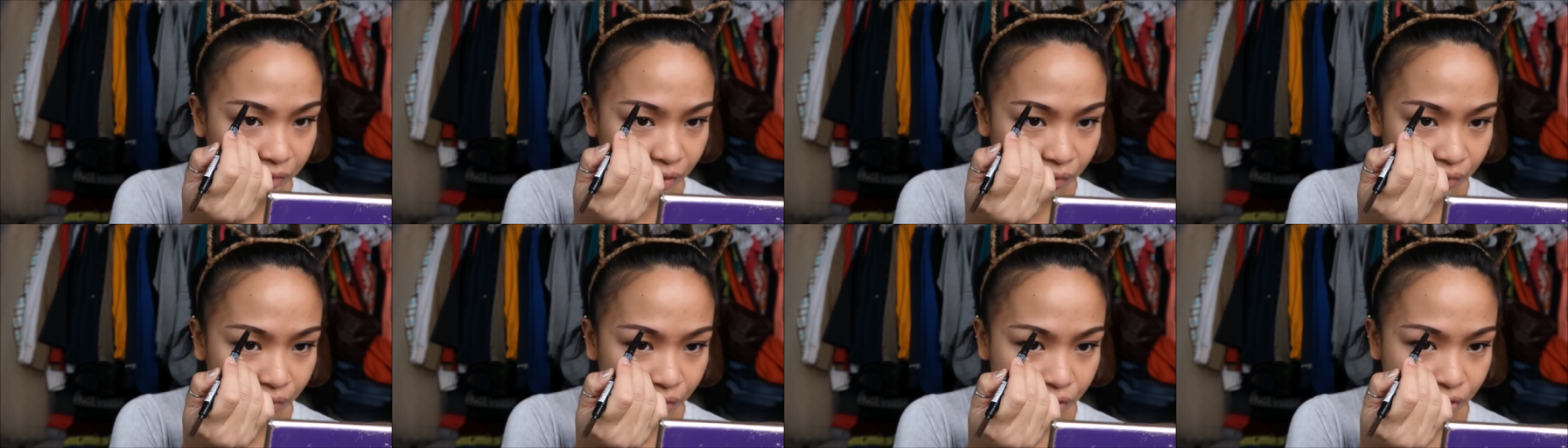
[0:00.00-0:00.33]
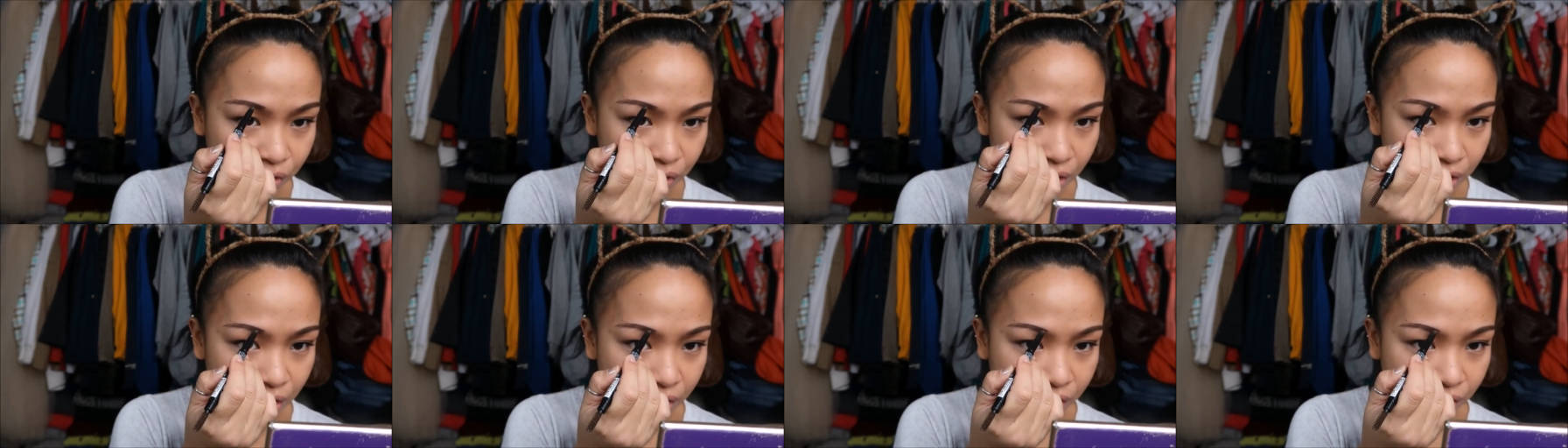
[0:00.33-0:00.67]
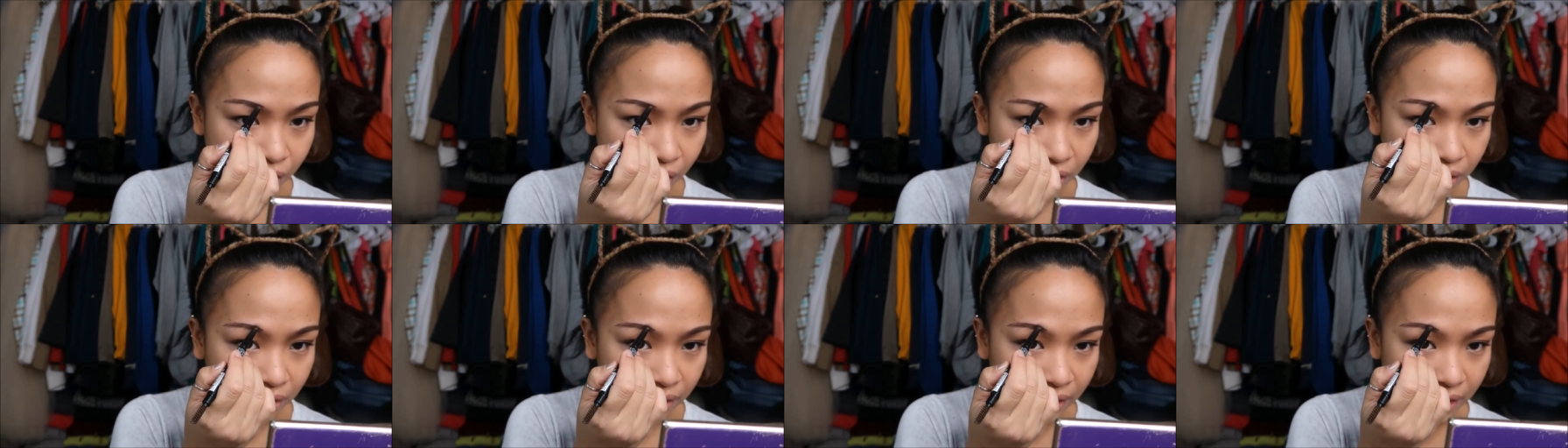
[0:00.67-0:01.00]
They're frozen hot
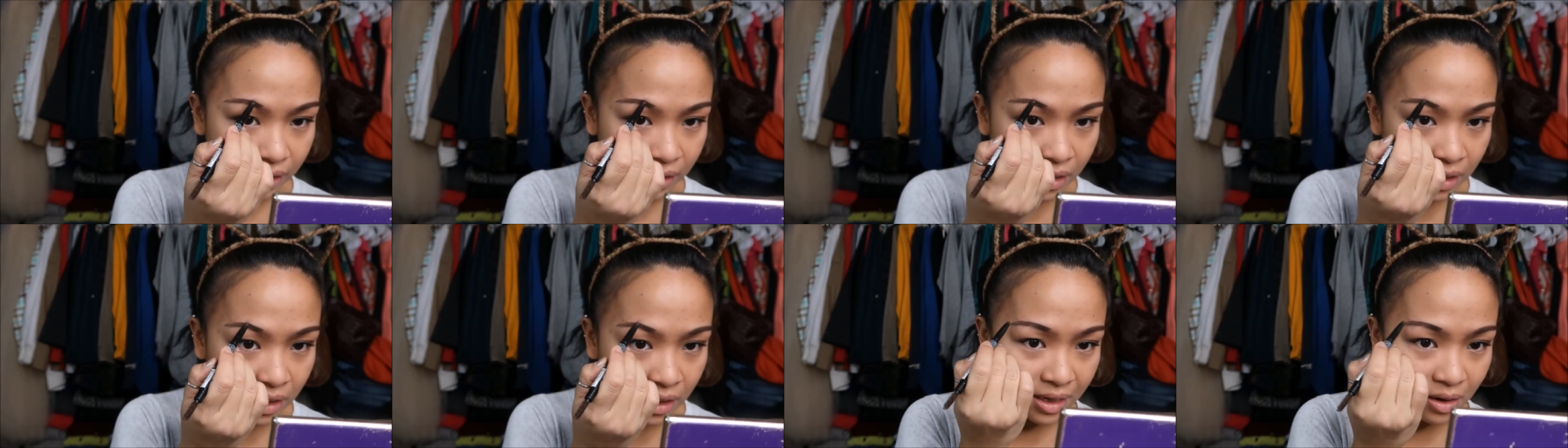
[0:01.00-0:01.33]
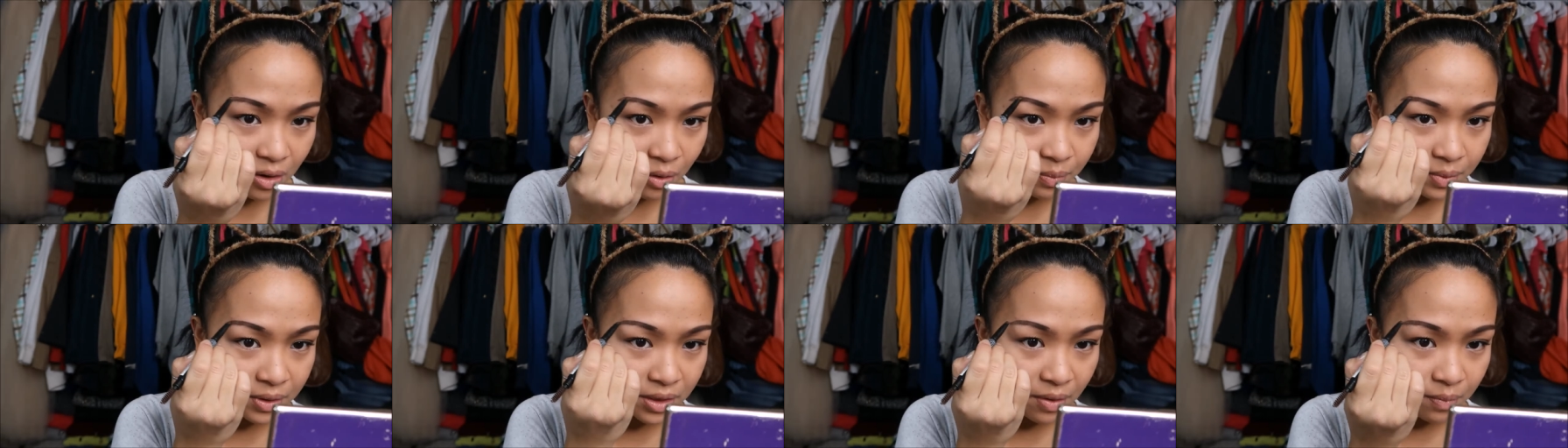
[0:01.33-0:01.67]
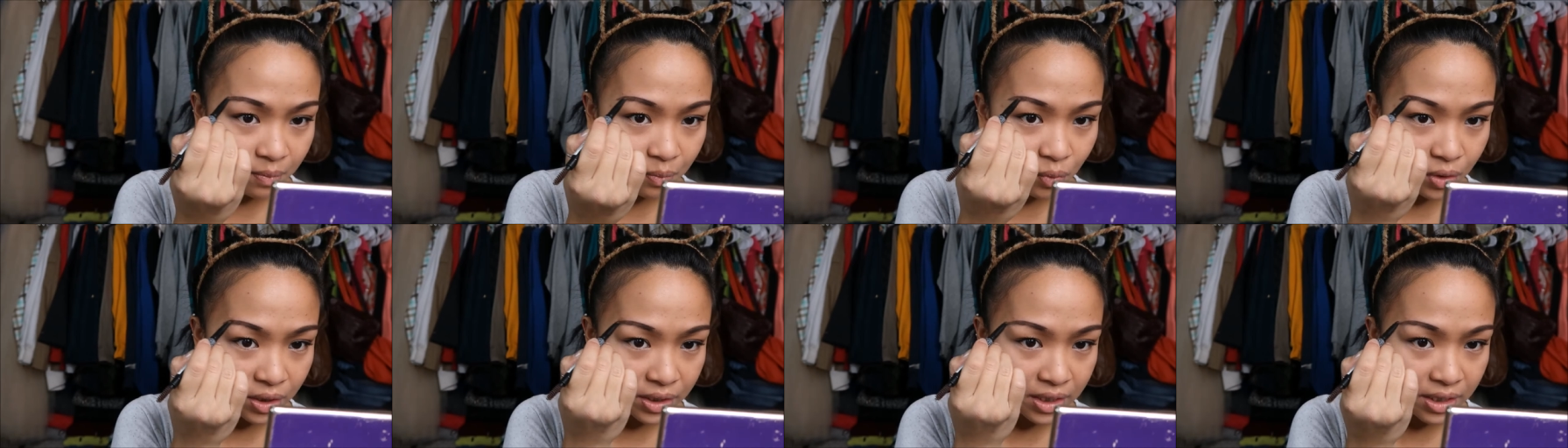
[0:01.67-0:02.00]
chocolate. They opened
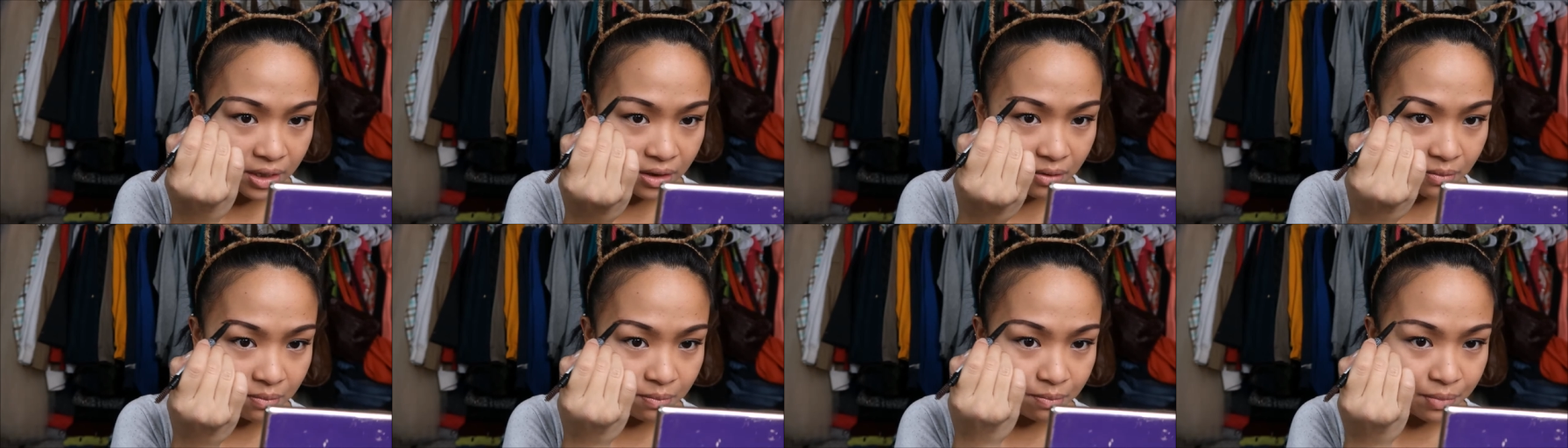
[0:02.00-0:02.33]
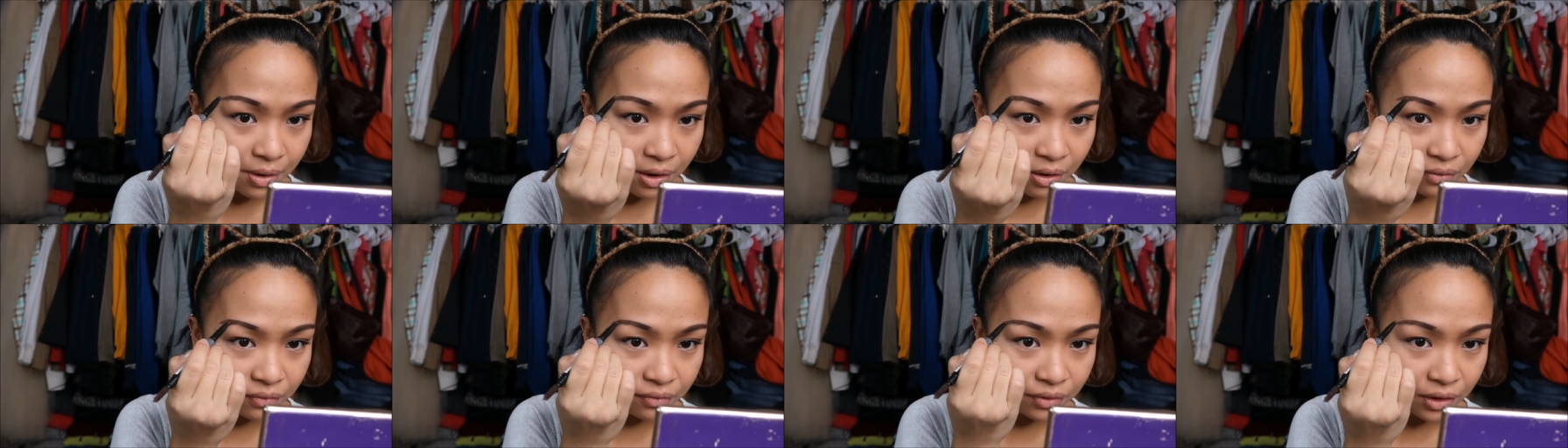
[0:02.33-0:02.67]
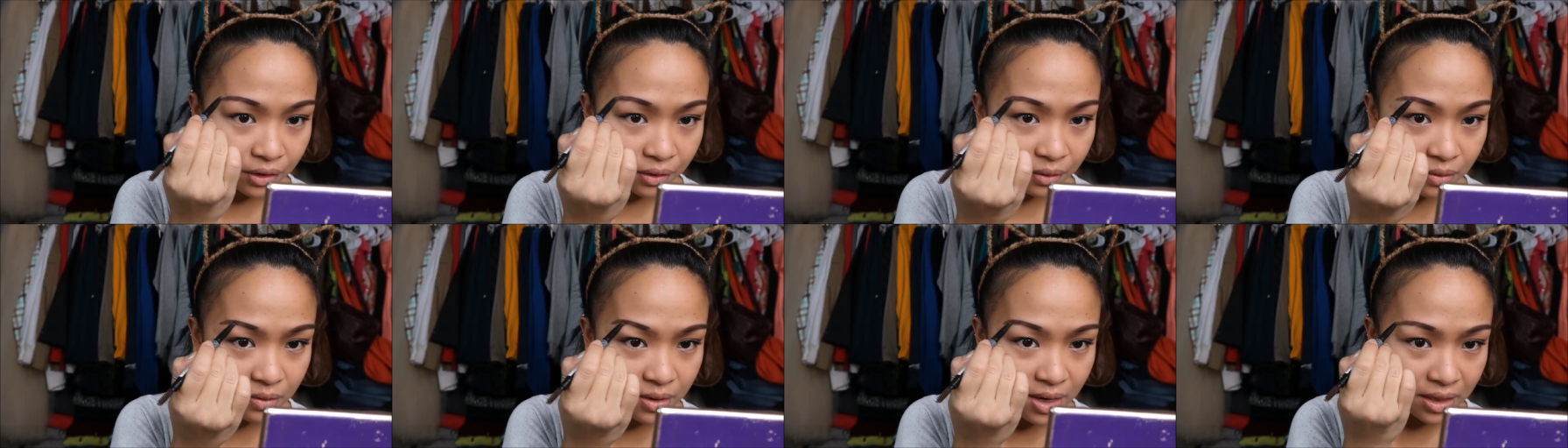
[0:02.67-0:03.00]
up one here in
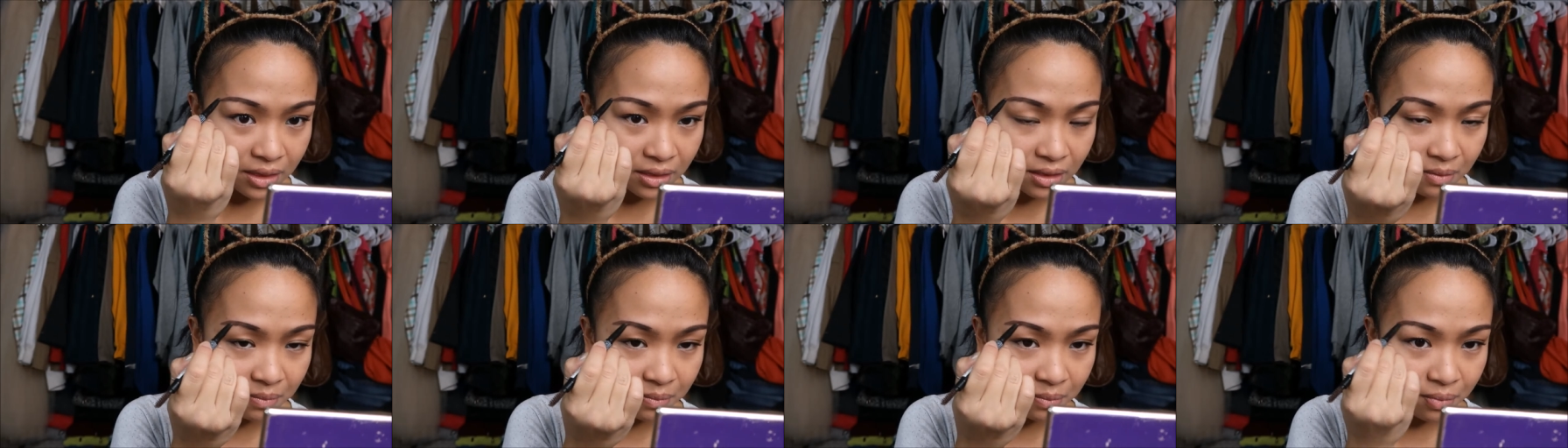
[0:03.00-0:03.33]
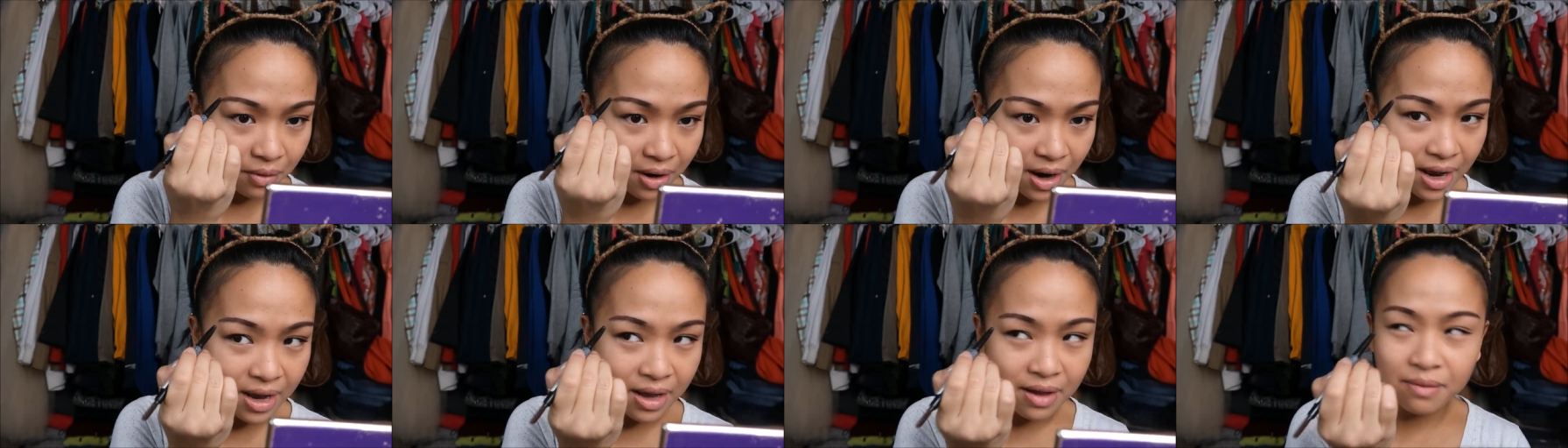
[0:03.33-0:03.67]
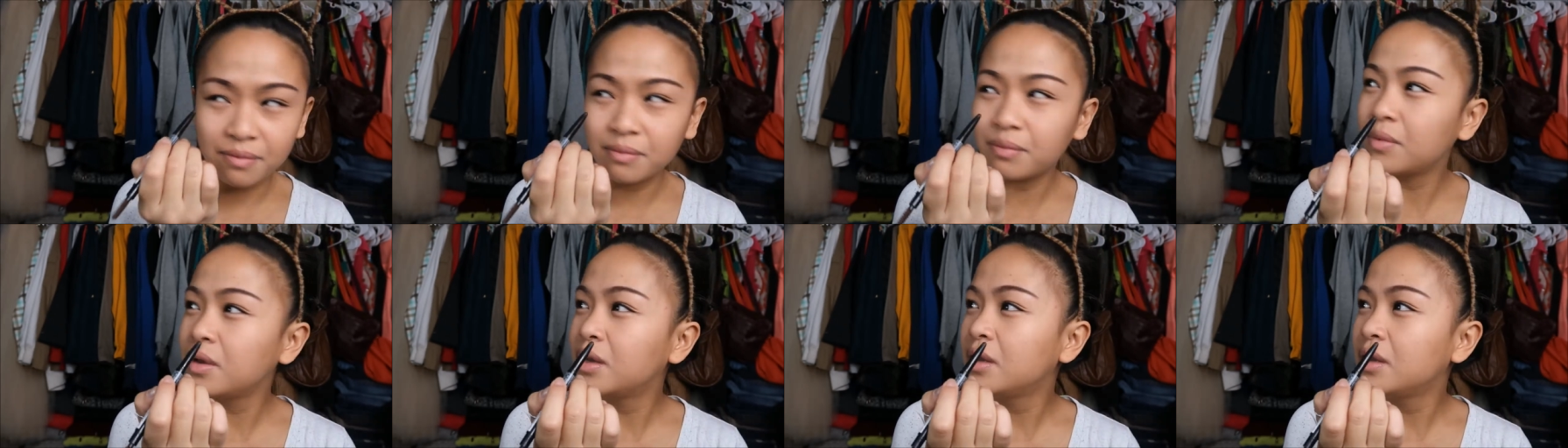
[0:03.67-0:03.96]
Bellevue at the Brat